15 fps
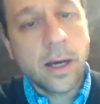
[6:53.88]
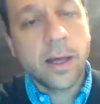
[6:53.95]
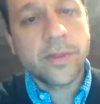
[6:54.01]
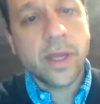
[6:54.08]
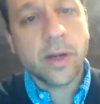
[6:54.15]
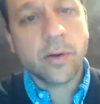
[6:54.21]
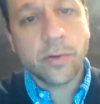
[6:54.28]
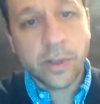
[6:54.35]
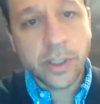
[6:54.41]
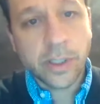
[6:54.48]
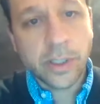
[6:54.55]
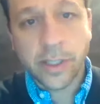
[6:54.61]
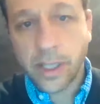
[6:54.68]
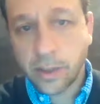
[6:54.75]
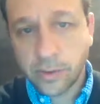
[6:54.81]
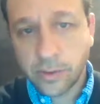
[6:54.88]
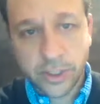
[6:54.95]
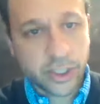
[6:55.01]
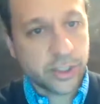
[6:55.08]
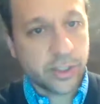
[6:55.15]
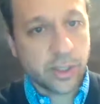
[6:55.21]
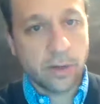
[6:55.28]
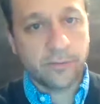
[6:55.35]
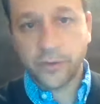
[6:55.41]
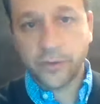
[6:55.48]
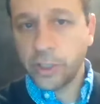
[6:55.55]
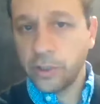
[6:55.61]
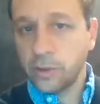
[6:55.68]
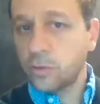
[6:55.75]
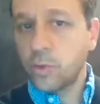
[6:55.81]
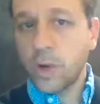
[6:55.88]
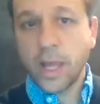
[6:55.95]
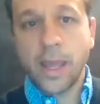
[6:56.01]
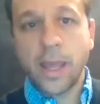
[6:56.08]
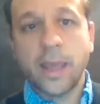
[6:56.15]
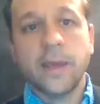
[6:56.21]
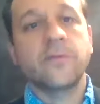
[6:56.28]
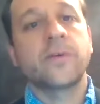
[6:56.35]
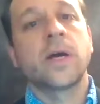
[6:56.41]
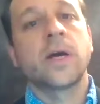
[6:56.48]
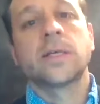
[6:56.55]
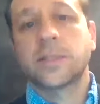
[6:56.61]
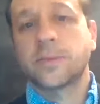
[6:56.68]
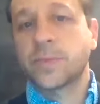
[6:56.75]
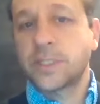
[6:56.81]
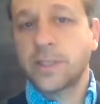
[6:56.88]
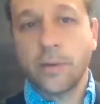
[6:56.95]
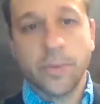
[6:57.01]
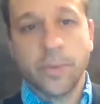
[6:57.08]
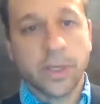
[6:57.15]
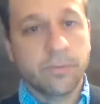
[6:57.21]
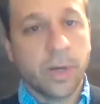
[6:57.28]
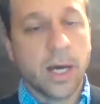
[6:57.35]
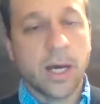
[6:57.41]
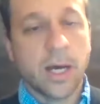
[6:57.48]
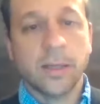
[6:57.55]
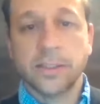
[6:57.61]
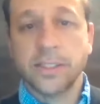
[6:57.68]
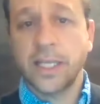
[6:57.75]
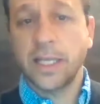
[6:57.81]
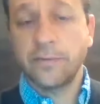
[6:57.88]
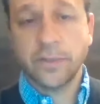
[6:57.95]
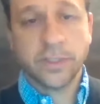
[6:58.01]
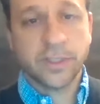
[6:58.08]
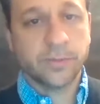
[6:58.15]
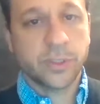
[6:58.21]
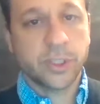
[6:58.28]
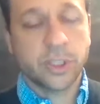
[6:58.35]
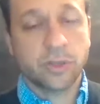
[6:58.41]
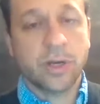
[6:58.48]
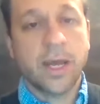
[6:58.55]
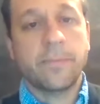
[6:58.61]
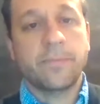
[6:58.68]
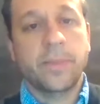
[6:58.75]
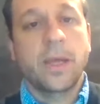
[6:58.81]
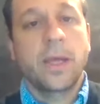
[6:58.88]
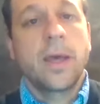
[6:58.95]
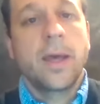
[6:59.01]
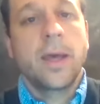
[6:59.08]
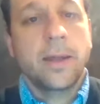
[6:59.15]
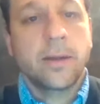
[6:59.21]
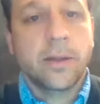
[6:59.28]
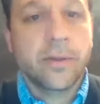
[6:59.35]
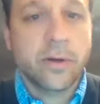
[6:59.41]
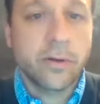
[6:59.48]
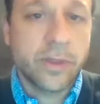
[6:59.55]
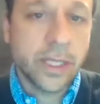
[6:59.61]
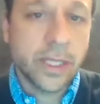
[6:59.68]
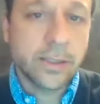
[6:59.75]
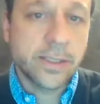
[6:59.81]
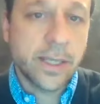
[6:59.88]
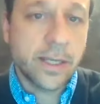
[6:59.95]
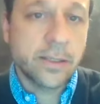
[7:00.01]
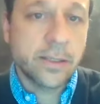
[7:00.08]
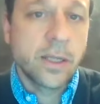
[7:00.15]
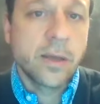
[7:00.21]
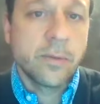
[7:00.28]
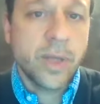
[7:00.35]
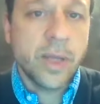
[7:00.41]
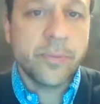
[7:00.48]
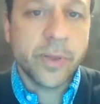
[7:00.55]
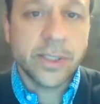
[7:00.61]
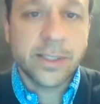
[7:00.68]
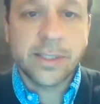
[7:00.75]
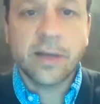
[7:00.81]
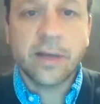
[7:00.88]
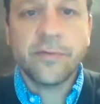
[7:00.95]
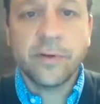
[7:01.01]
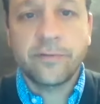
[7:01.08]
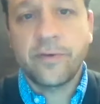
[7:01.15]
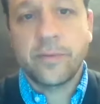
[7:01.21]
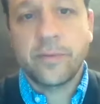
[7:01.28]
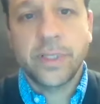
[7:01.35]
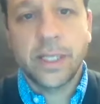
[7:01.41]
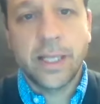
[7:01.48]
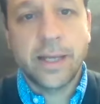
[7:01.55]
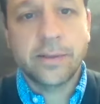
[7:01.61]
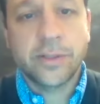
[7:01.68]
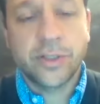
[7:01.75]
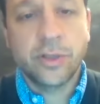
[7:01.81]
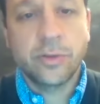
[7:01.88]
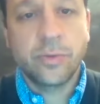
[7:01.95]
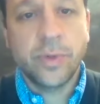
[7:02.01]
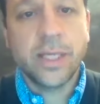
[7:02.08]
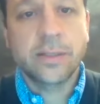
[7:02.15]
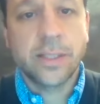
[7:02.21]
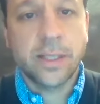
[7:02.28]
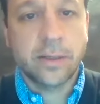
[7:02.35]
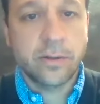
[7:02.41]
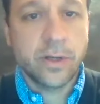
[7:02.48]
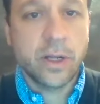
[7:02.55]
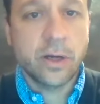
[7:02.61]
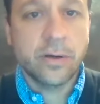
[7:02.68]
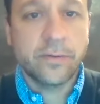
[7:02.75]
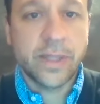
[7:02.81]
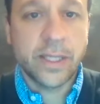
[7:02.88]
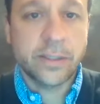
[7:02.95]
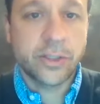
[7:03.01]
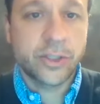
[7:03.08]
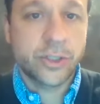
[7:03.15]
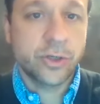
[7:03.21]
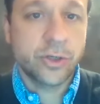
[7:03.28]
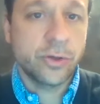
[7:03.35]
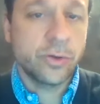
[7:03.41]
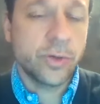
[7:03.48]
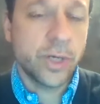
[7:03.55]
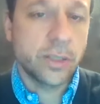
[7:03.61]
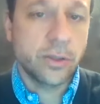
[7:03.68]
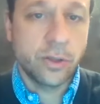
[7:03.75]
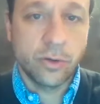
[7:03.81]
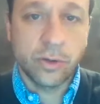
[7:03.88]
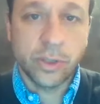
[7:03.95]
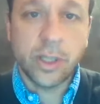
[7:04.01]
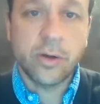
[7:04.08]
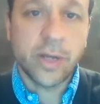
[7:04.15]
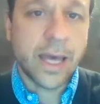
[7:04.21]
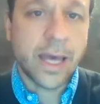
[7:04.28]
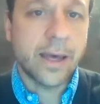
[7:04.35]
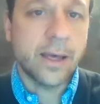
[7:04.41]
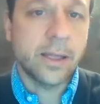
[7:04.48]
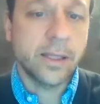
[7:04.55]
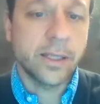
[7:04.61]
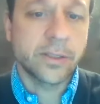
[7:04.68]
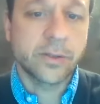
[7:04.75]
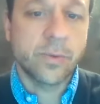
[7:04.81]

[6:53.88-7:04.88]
there was just a flu wave, some stomach bugs, even some strep and other things that people had suffered from in the last 2 weeks. I don't know if that's true in your locale as